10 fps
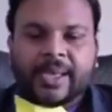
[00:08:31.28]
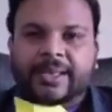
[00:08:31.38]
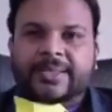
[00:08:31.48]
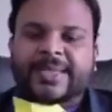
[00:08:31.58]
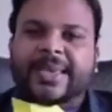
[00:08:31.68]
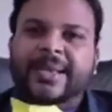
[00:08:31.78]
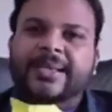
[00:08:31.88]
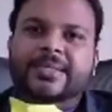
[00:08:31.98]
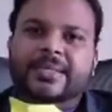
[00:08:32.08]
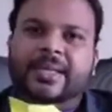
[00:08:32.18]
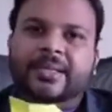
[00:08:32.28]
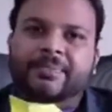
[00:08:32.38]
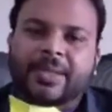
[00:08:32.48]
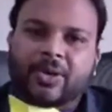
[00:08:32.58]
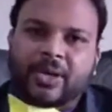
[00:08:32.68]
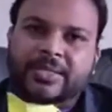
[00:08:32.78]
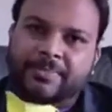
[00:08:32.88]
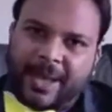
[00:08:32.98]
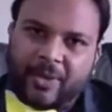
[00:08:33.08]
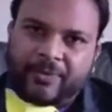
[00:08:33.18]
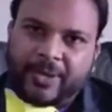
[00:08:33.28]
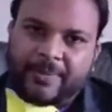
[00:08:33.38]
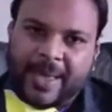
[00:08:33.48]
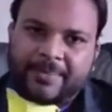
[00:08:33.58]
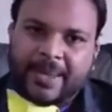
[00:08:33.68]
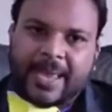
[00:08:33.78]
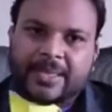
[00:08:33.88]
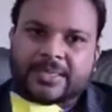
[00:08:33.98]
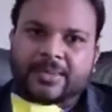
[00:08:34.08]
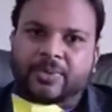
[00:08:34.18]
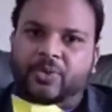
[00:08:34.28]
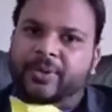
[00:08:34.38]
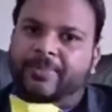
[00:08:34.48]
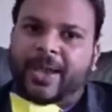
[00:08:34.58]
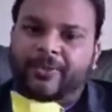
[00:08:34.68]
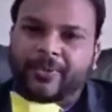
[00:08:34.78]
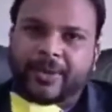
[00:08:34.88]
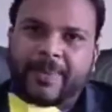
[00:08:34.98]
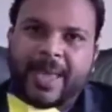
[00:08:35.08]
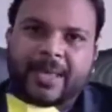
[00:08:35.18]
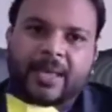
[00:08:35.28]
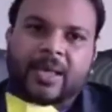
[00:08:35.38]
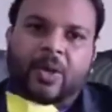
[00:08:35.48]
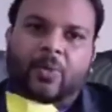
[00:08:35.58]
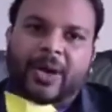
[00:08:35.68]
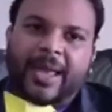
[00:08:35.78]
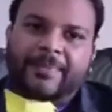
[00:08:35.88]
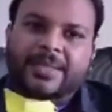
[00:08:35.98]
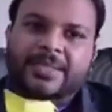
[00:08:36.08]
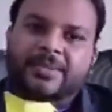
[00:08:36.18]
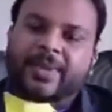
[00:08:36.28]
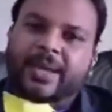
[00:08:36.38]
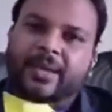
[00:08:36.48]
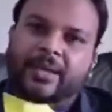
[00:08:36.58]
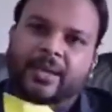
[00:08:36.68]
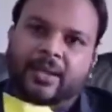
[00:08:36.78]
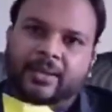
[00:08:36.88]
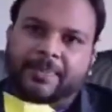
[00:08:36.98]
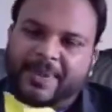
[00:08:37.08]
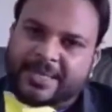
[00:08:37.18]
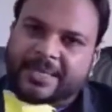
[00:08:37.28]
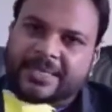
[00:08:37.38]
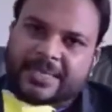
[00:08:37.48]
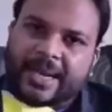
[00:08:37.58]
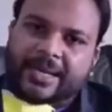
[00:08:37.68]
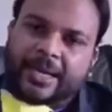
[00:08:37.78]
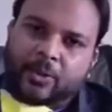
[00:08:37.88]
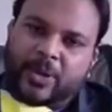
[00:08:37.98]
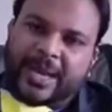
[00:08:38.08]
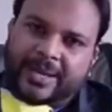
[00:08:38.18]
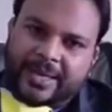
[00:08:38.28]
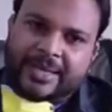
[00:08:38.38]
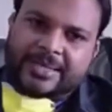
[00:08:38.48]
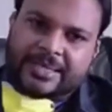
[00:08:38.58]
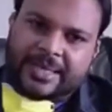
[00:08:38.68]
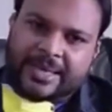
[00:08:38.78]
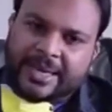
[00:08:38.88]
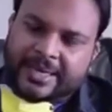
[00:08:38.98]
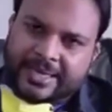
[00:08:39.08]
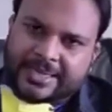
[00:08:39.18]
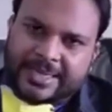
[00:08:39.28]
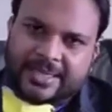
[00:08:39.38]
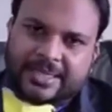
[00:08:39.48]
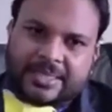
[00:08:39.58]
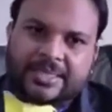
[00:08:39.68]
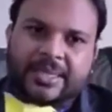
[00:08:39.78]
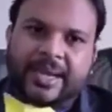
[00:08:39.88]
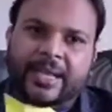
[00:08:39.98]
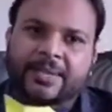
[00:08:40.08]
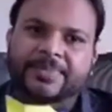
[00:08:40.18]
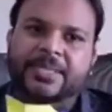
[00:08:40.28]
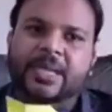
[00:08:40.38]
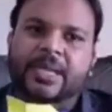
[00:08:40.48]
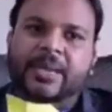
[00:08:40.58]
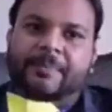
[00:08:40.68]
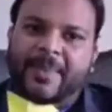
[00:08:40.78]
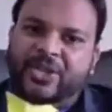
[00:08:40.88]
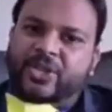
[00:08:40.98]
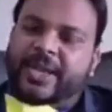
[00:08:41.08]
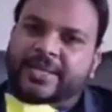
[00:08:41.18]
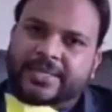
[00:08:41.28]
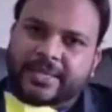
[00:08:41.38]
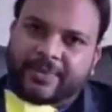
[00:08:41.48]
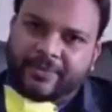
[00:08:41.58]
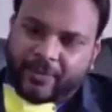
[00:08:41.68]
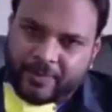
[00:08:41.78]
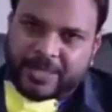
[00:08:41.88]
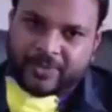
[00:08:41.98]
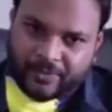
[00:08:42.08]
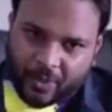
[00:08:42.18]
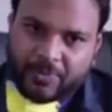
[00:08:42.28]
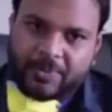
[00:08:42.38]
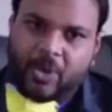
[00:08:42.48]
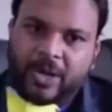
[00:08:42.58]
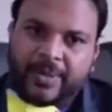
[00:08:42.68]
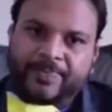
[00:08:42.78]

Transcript: The second is something called as a biofeedback mechanism. During biofeedback, what happens is the patient is connected to certain electrical sensors that helps measure and receive information from the body.